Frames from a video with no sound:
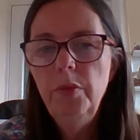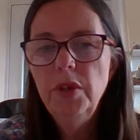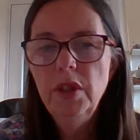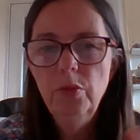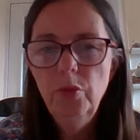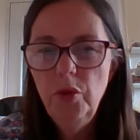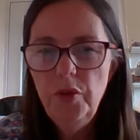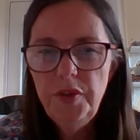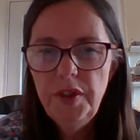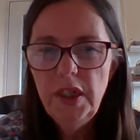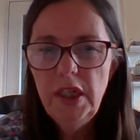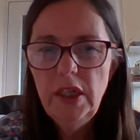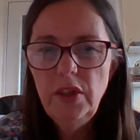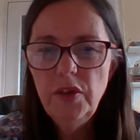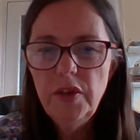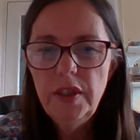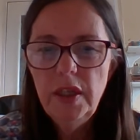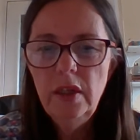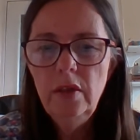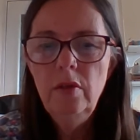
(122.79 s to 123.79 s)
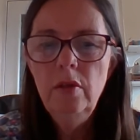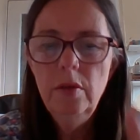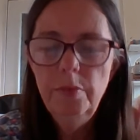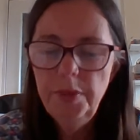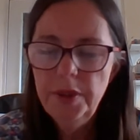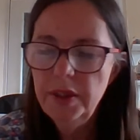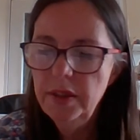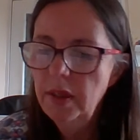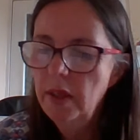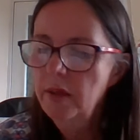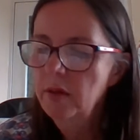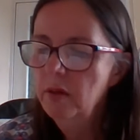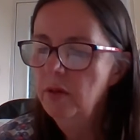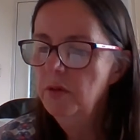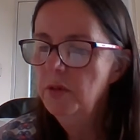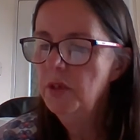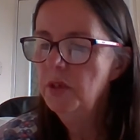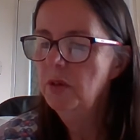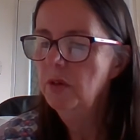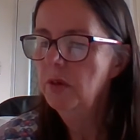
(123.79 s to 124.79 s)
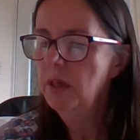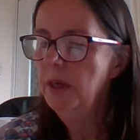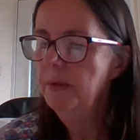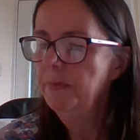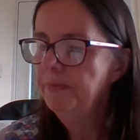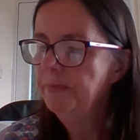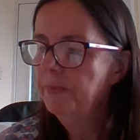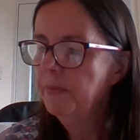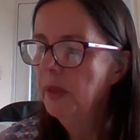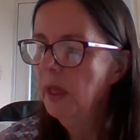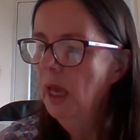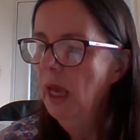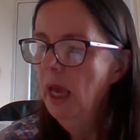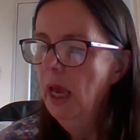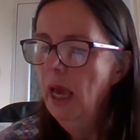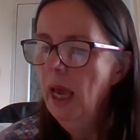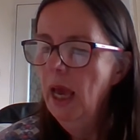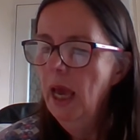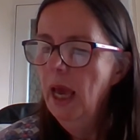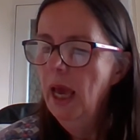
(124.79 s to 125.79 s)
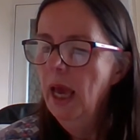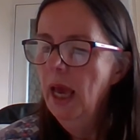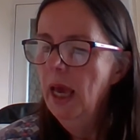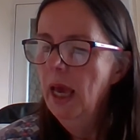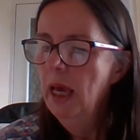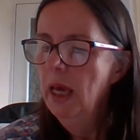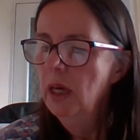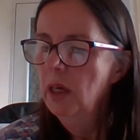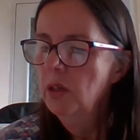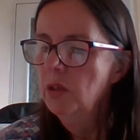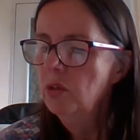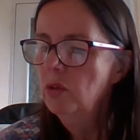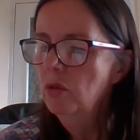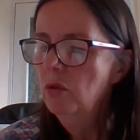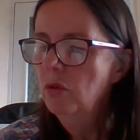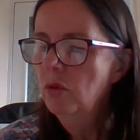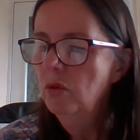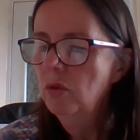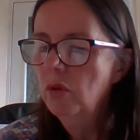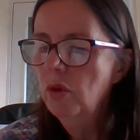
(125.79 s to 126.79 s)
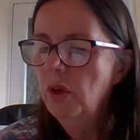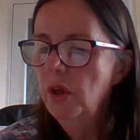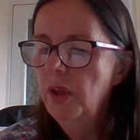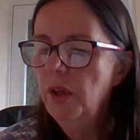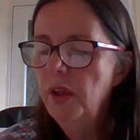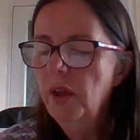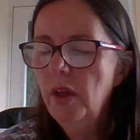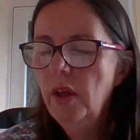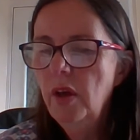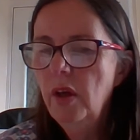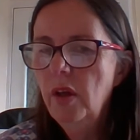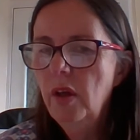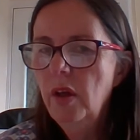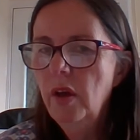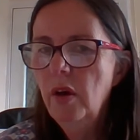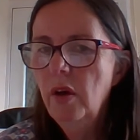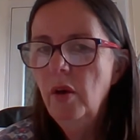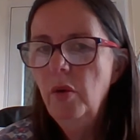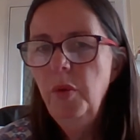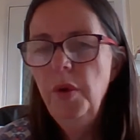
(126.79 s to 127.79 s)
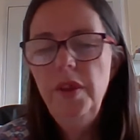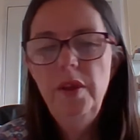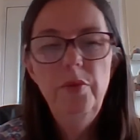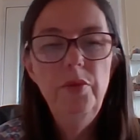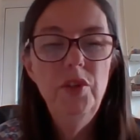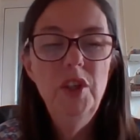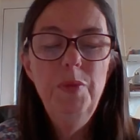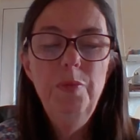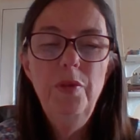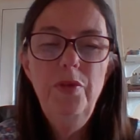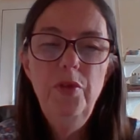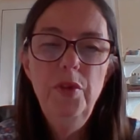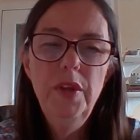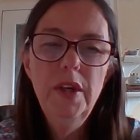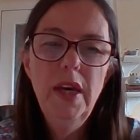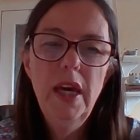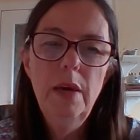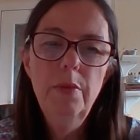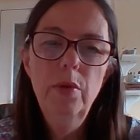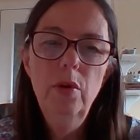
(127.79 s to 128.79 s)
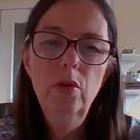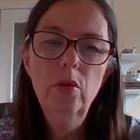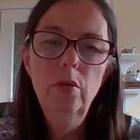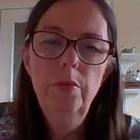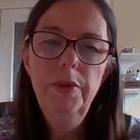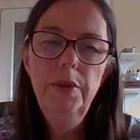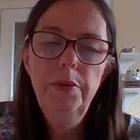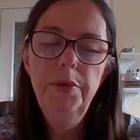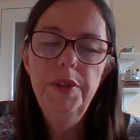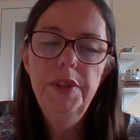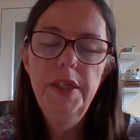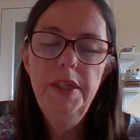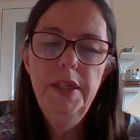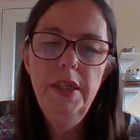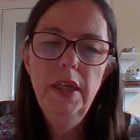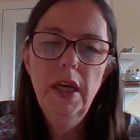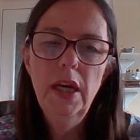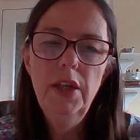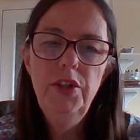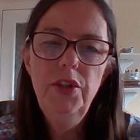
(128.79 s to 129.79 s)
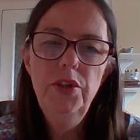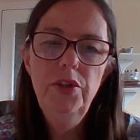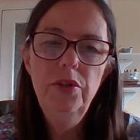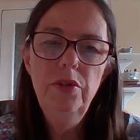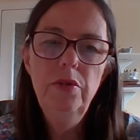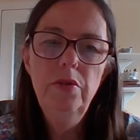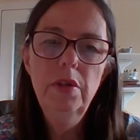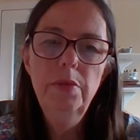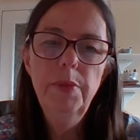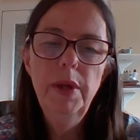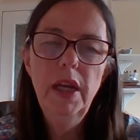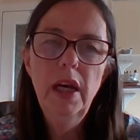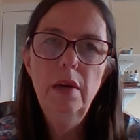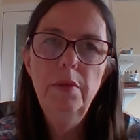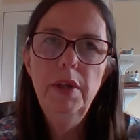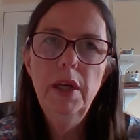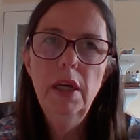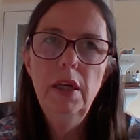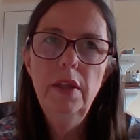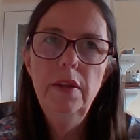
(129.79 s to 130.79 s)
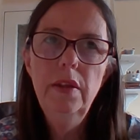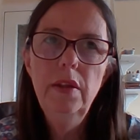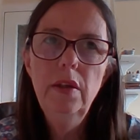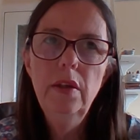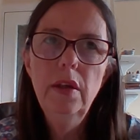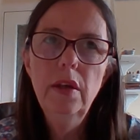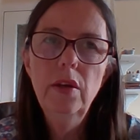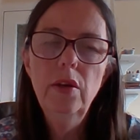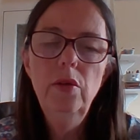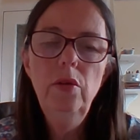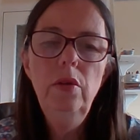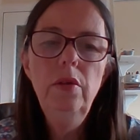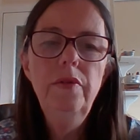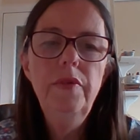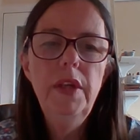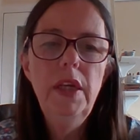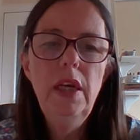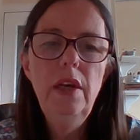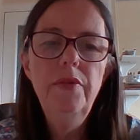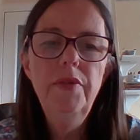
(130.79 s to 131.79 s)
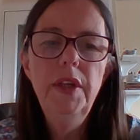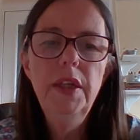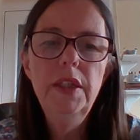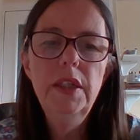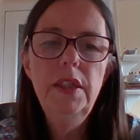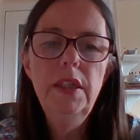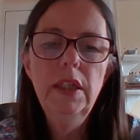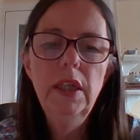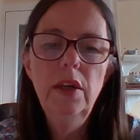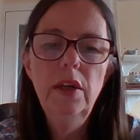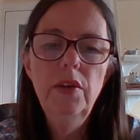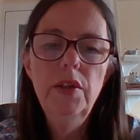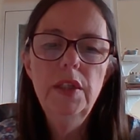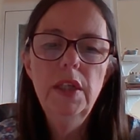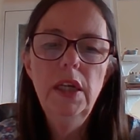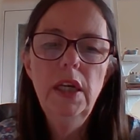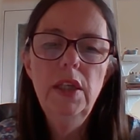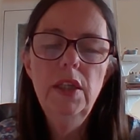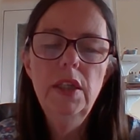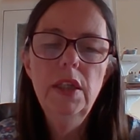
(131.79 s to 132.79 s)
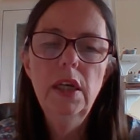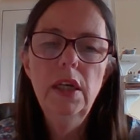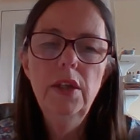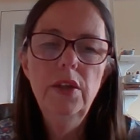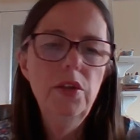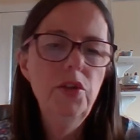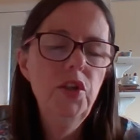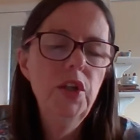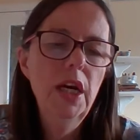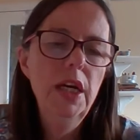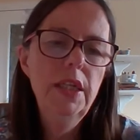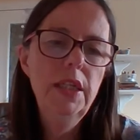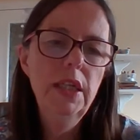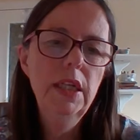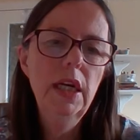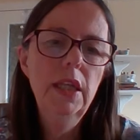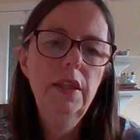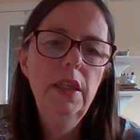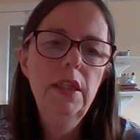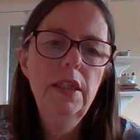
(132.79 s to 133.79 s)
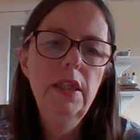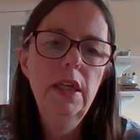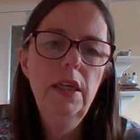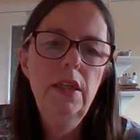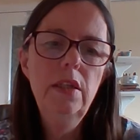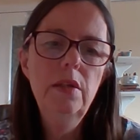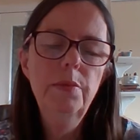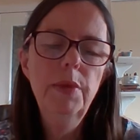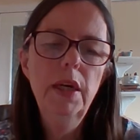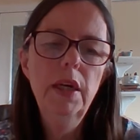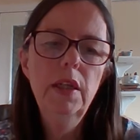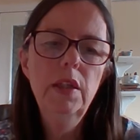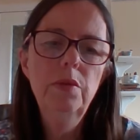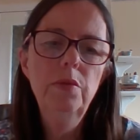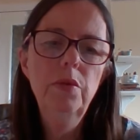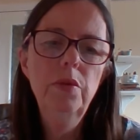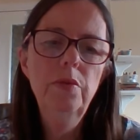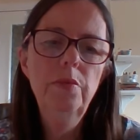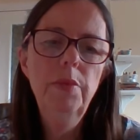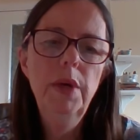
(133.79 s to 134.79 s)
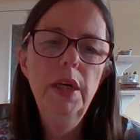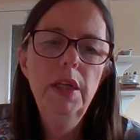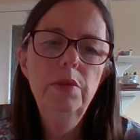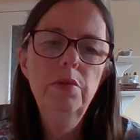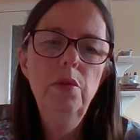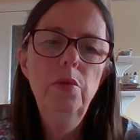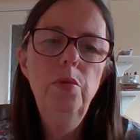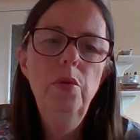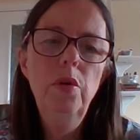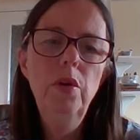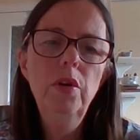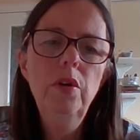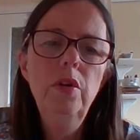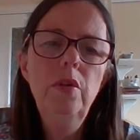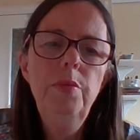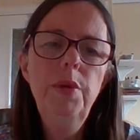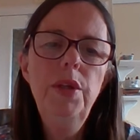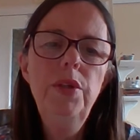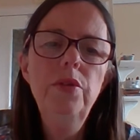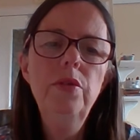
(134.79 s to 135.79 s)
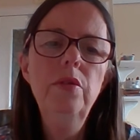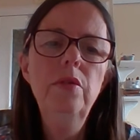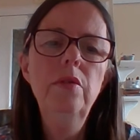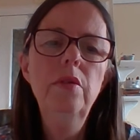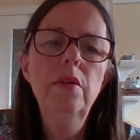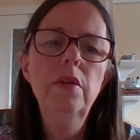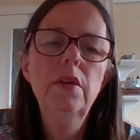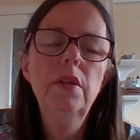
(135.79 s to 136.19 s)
which I won't tell you just now. It's another good story. So just before they came home, they were sitting, as you do in Malawi, in the cool of the evening, sitting outside and just chatting. And they said to Maxwell, what could we do